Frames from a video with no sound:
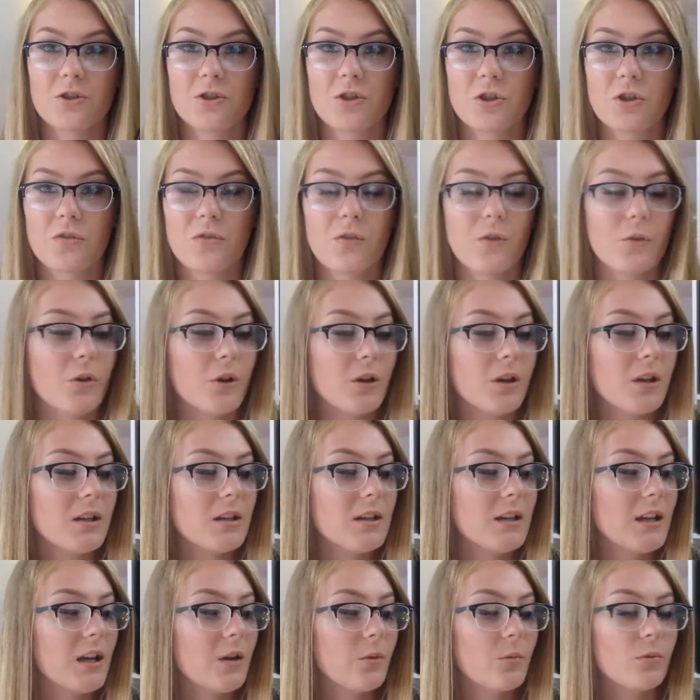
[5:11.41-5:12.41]
So if you're looking
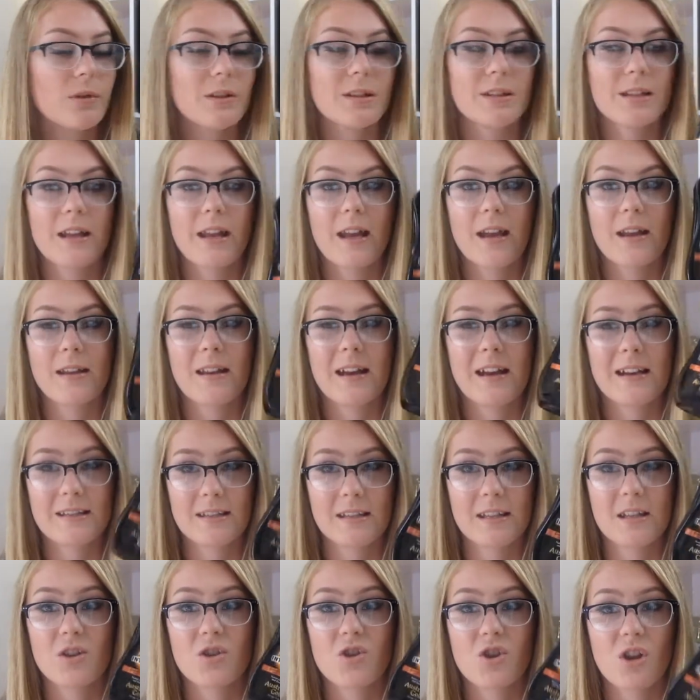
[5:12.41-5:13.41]
to get really tan, I
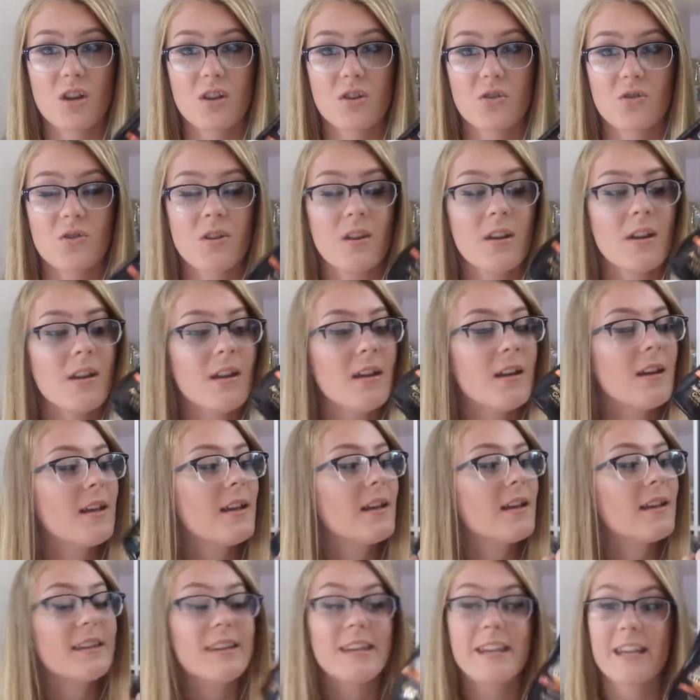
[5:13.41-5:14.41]
suggest
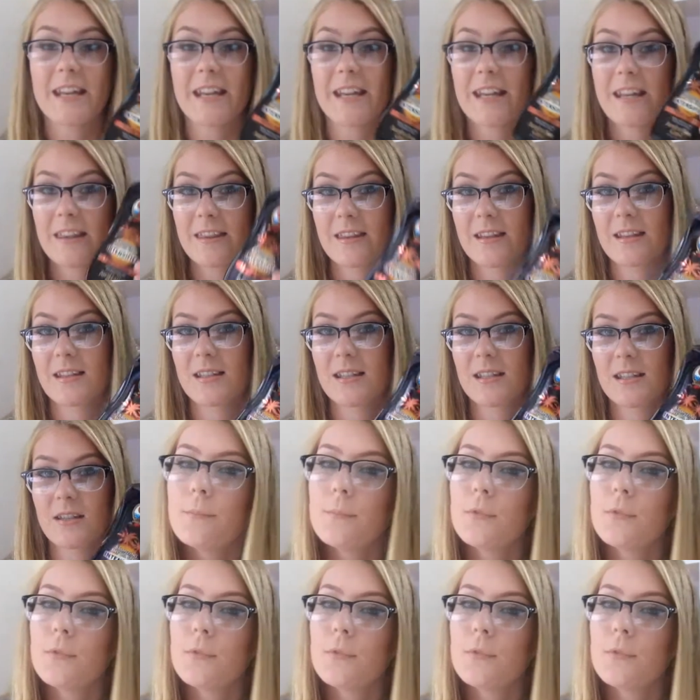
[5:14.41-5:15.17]
getting this.